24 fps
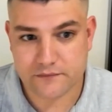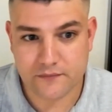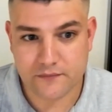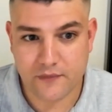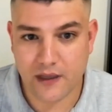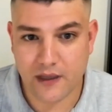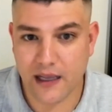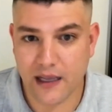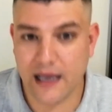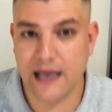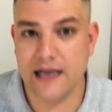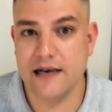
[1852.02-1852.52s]

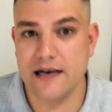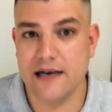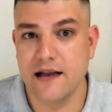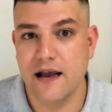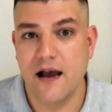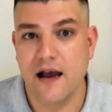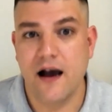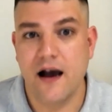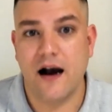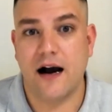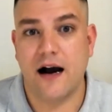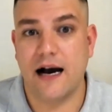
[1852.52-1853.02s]
And
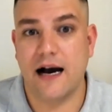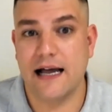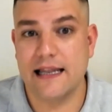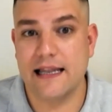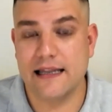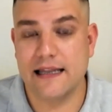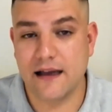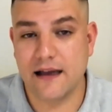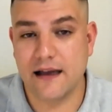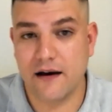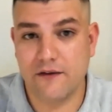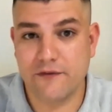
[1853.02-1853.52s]
I
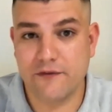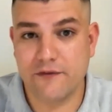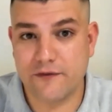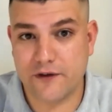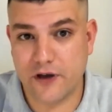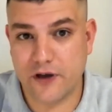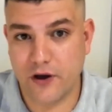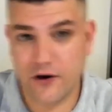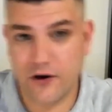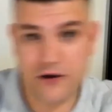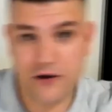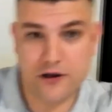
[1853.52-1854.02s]
love
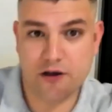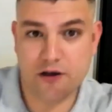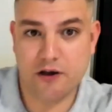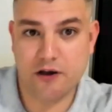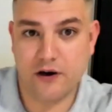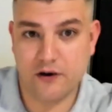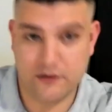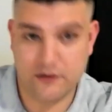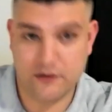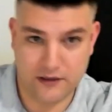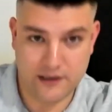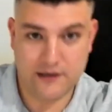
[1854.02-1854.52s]

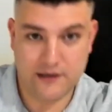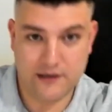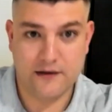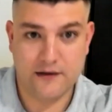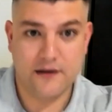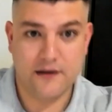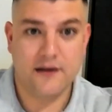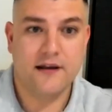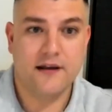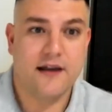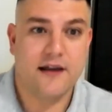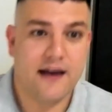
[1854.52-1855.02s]
Coca-Cola.
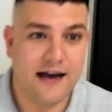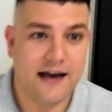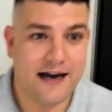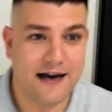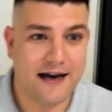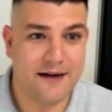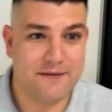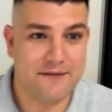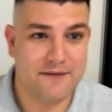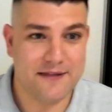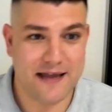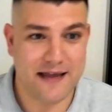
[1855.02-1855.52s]

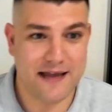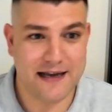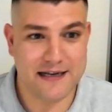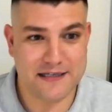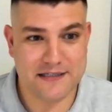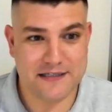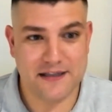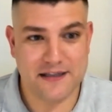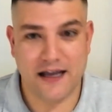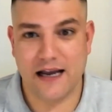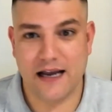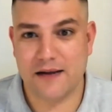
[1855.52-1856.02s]
That
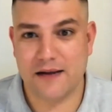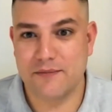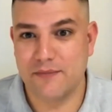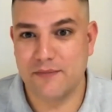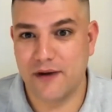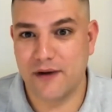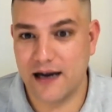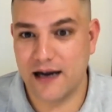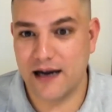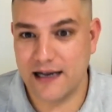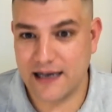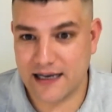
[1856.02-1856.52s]
is like
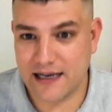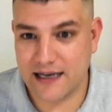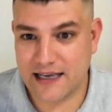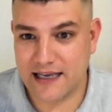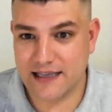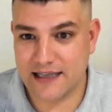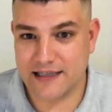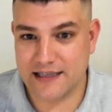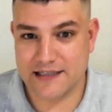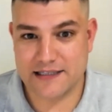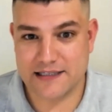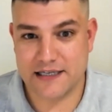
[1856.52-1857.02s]
my
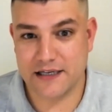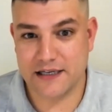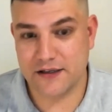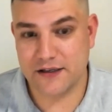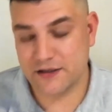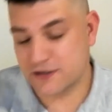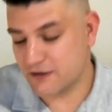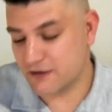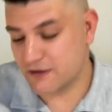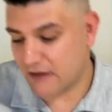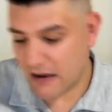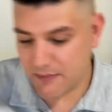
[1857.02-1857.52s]
Achilles heel.
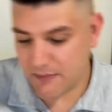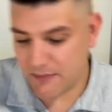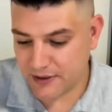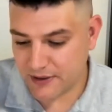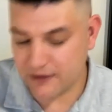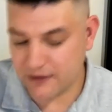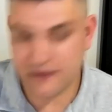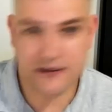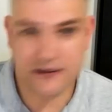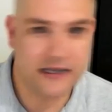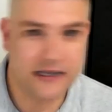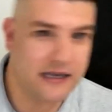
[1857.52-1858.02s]
So I
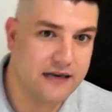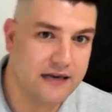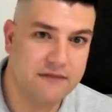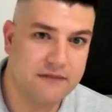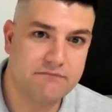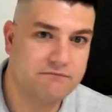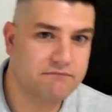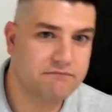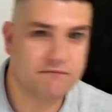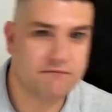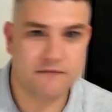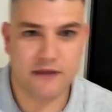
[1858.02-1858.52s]
build
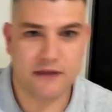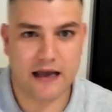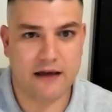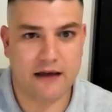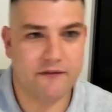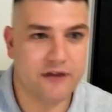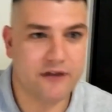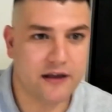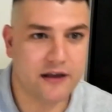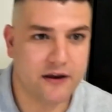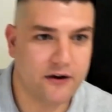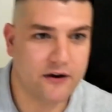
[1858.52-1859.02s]
in
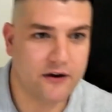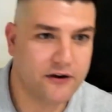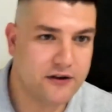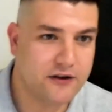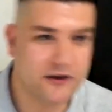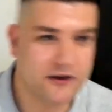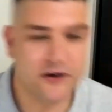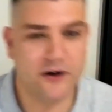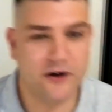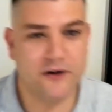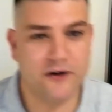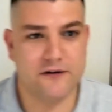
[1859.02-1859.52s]
having
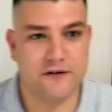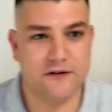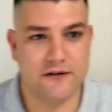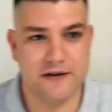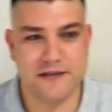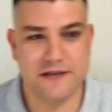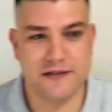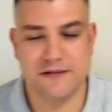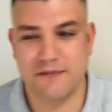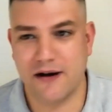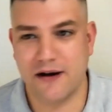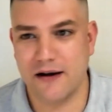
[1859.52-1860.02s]
Coca-Cola
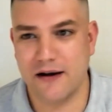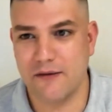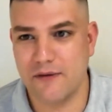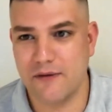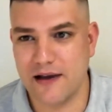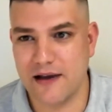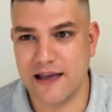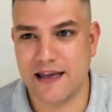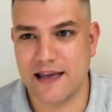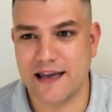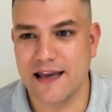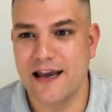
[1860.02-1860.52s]
into my
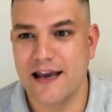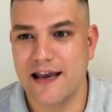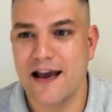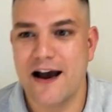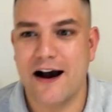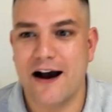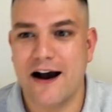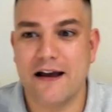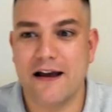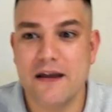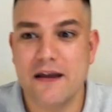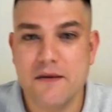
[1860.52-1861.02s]
week
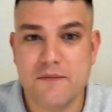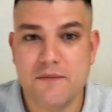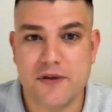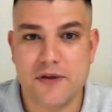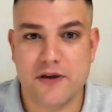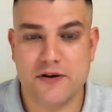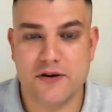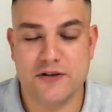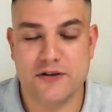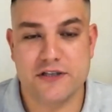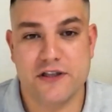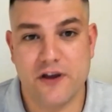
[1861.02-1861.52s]

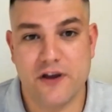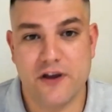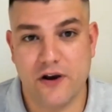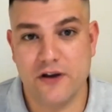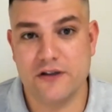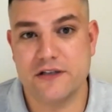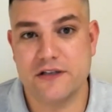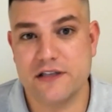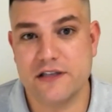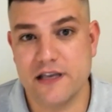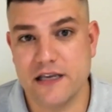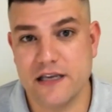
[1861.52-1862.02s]
because
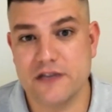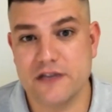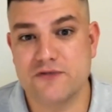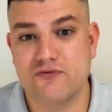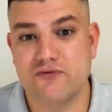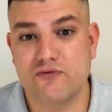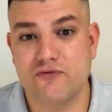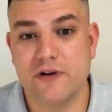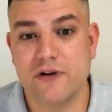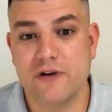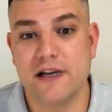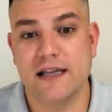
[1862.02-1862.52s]
those things
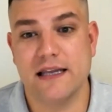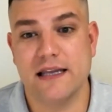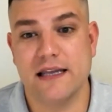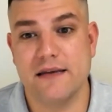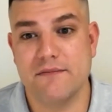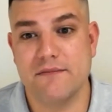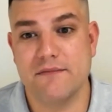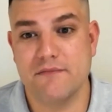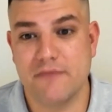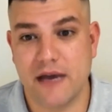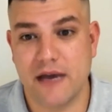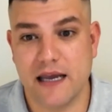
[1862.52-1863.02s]
really
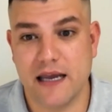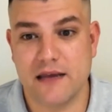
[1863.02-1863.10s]
make